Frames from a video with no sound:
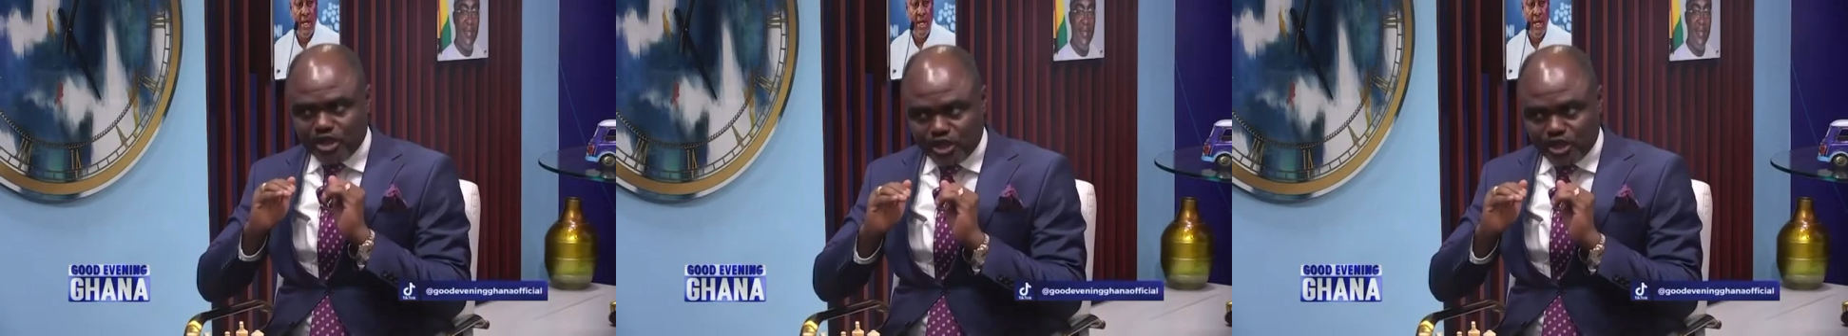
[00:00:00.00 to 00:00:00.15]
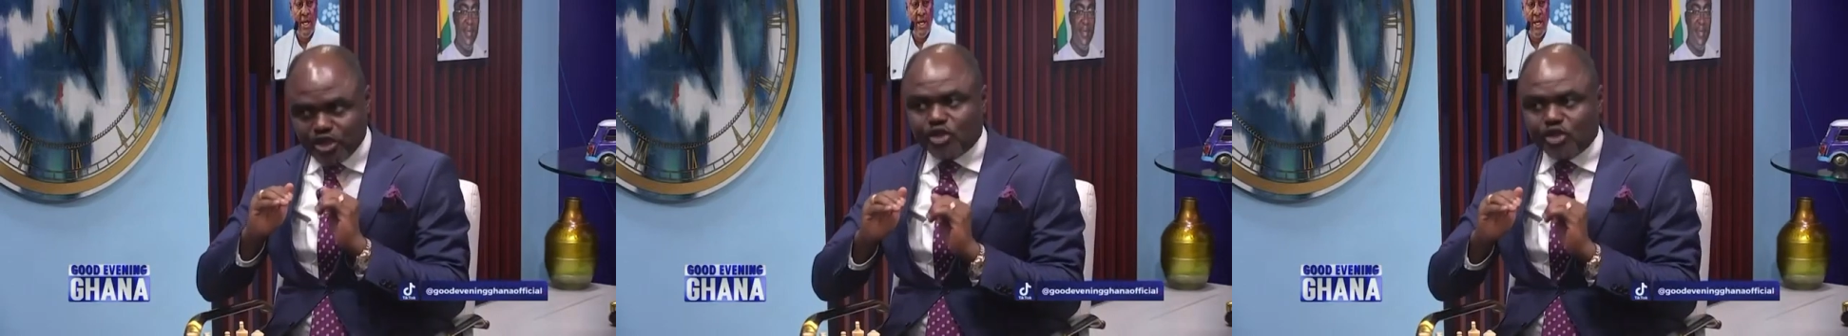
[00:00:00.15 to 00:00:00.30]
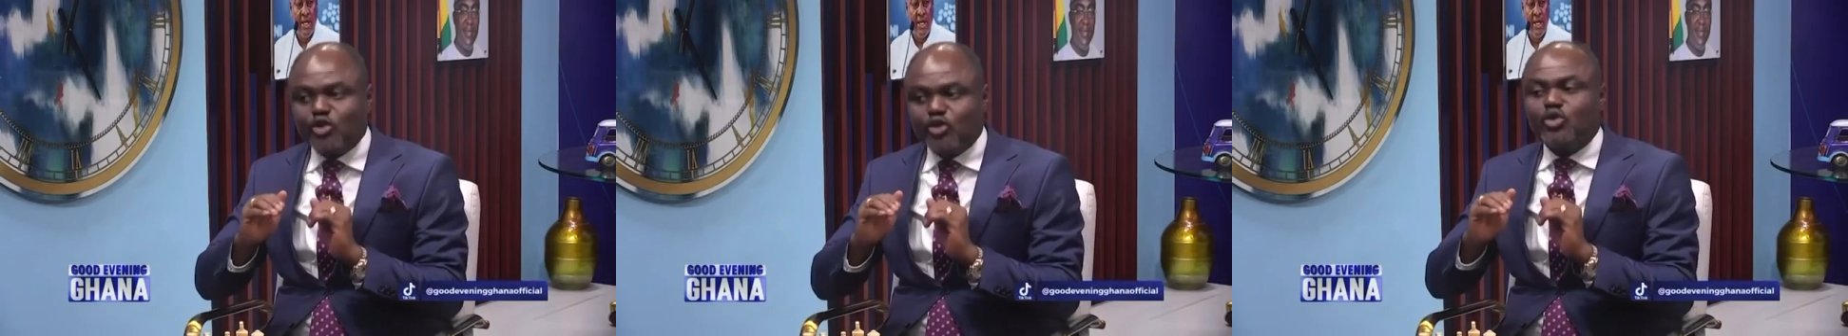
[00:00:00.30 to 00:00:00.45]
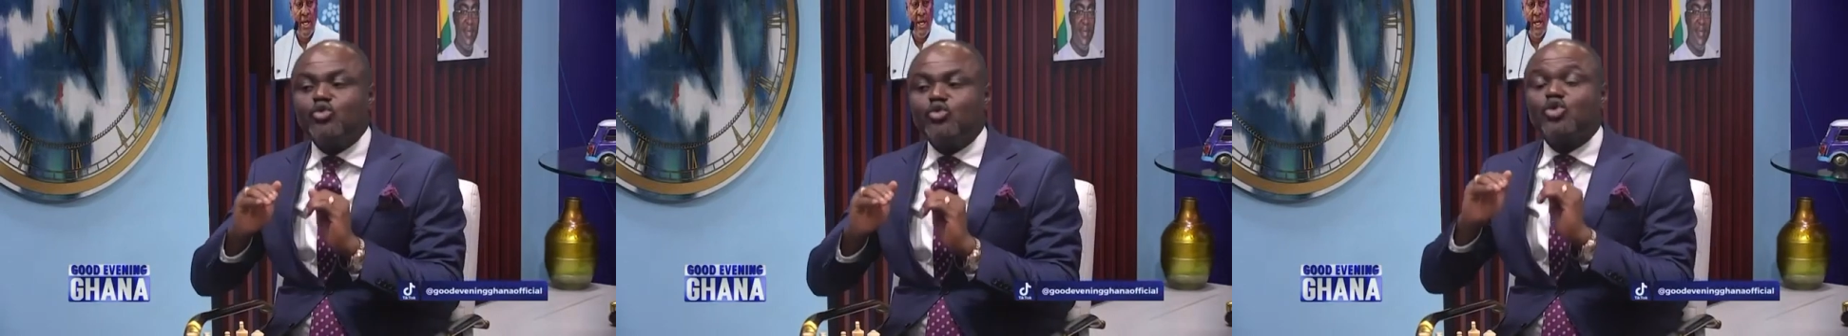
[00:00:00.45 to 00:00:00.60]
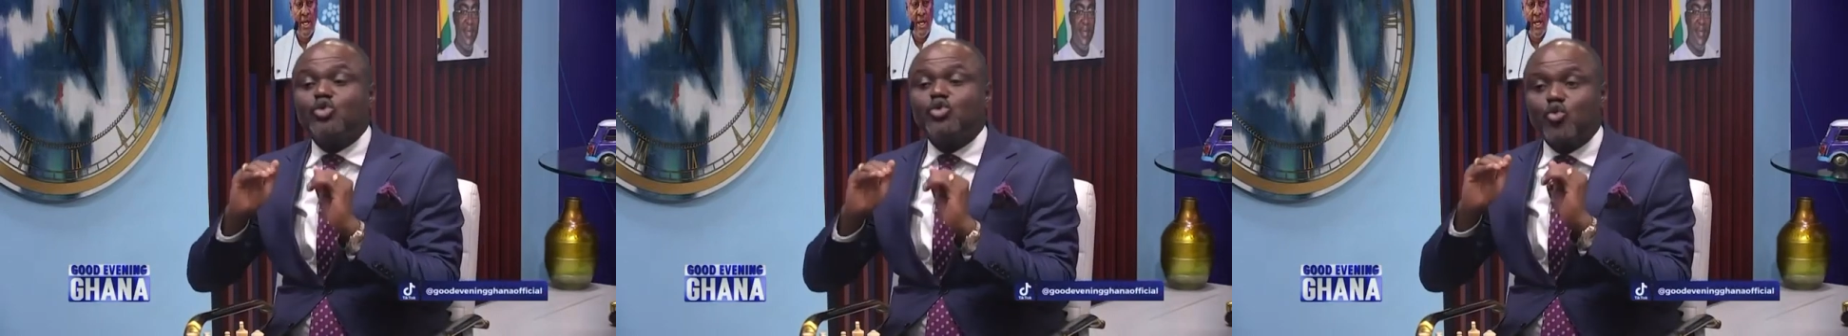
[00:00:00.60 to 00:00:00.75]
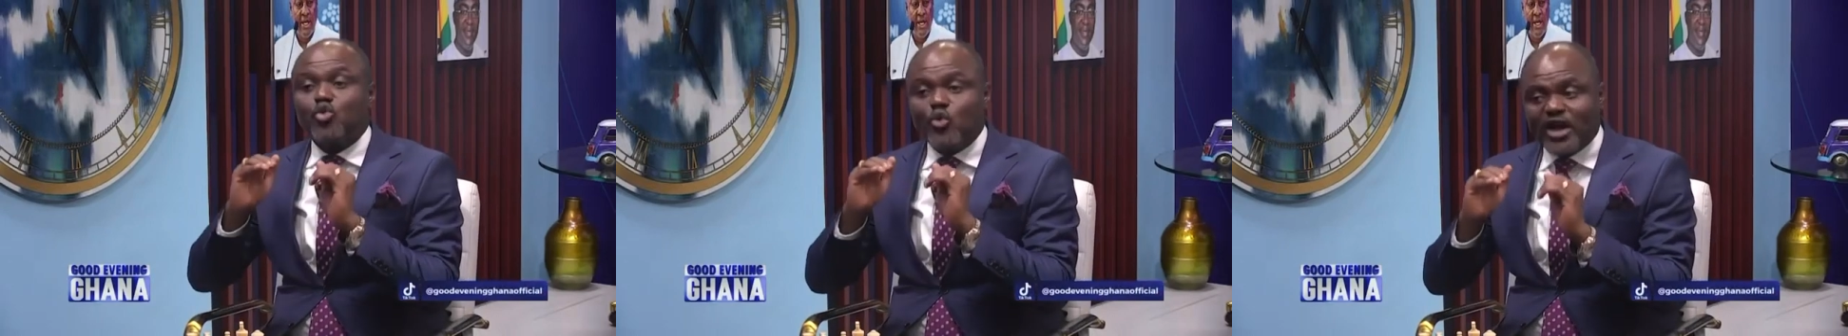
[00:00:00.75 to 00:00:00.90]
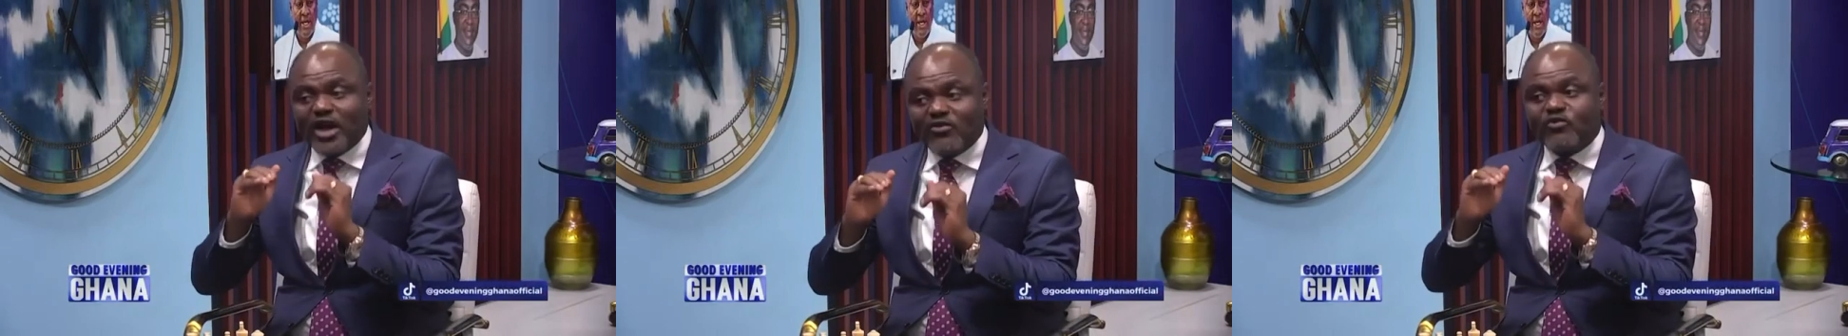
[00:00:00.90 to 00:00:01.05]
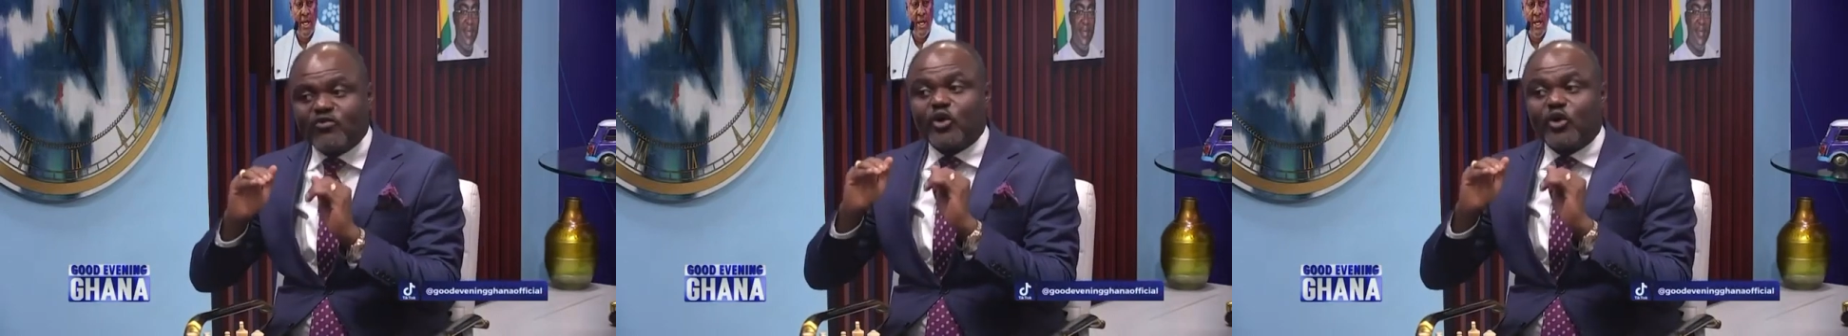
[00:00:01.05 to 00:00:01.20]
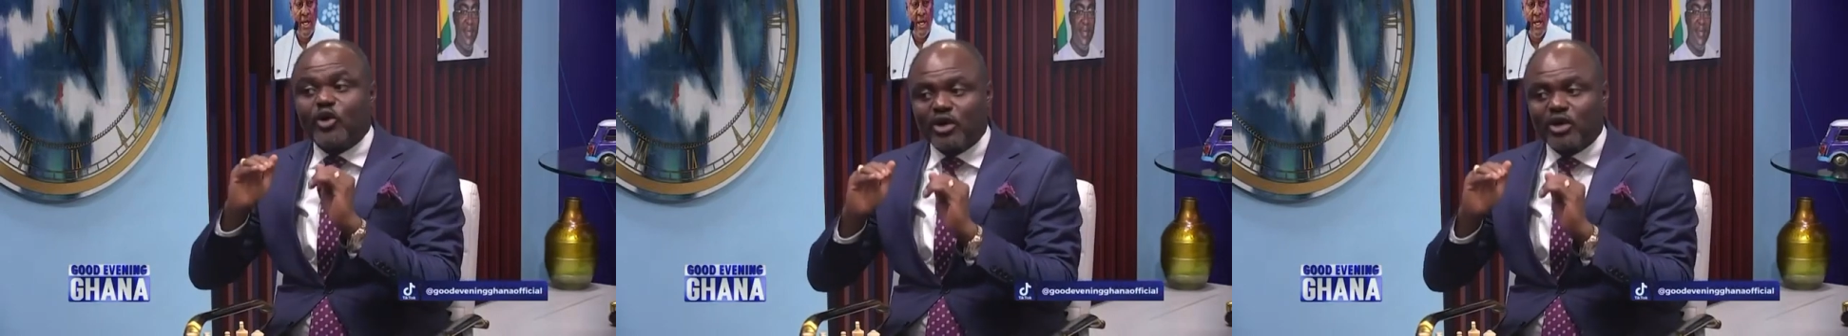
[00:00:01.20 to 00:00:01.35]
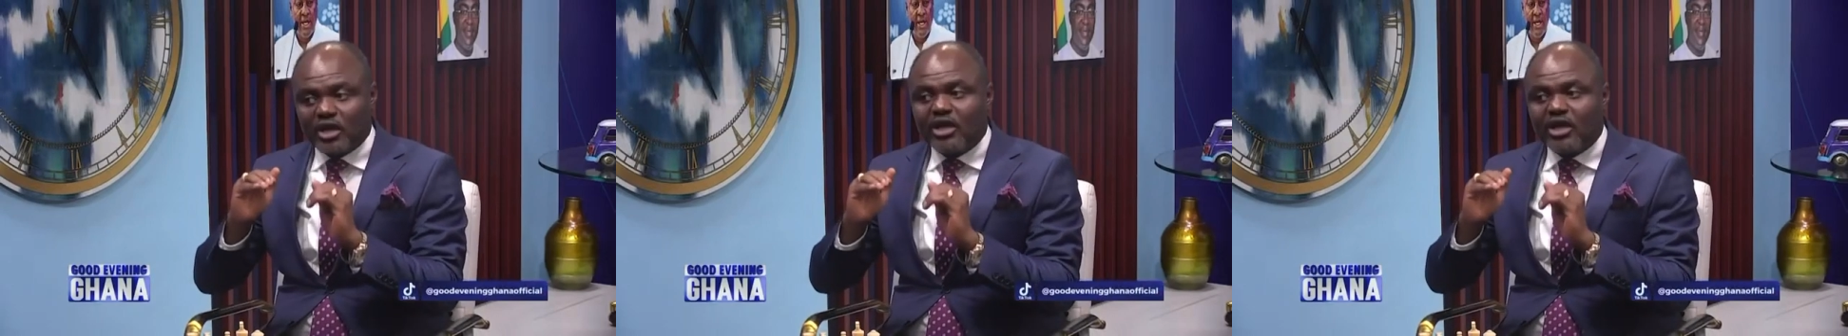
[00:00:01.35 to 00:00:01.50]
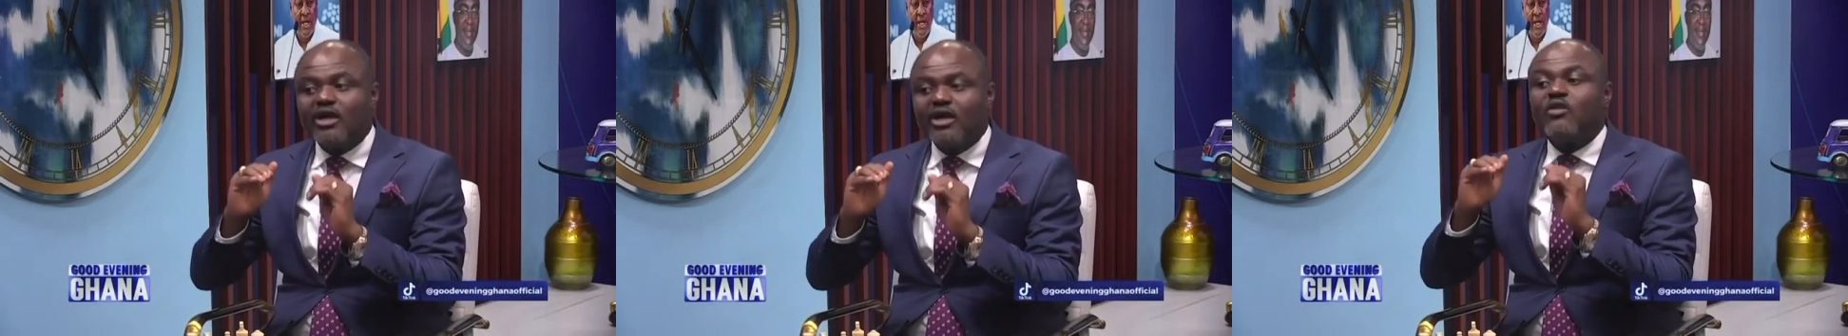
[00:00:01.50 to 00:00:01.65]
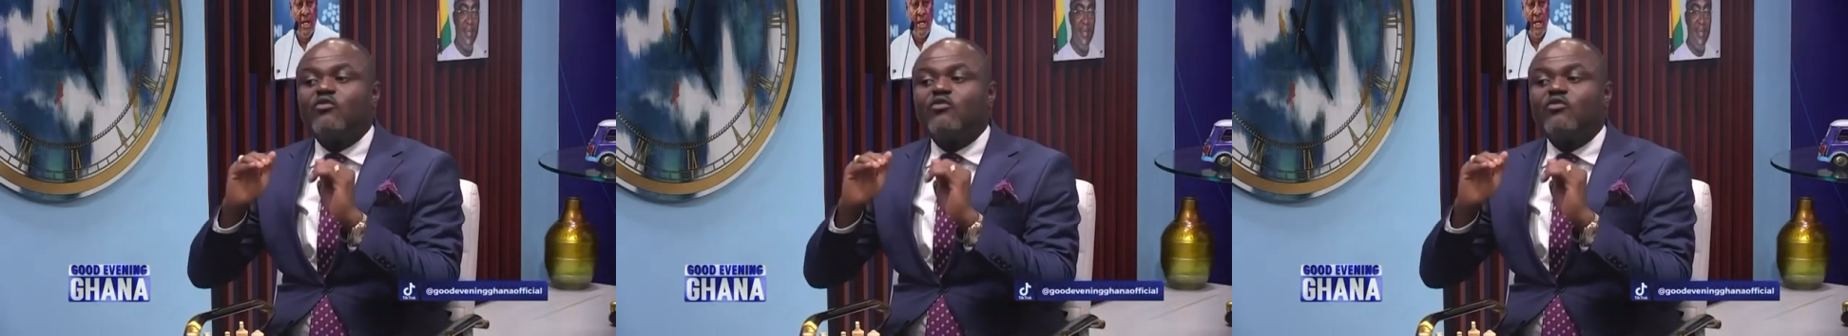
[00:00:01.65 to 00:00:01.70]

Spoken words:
and he will tell us